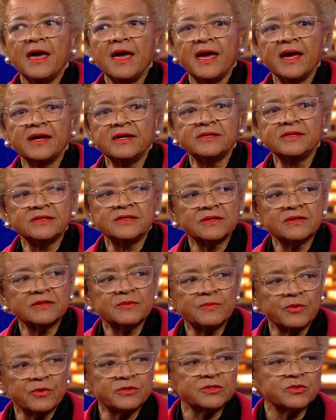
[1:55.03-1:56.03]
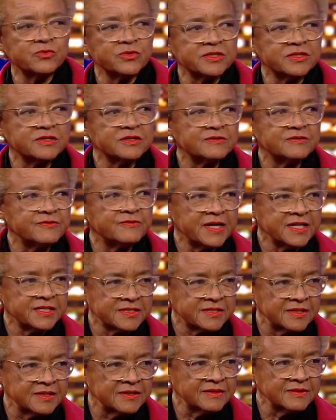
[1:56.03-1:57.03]
And the person was
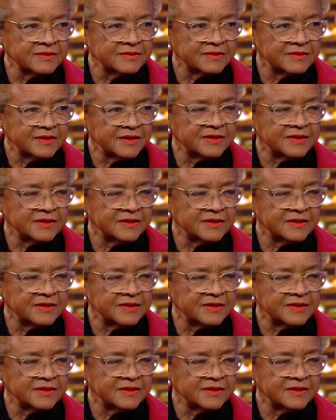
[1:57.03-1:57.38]
confessing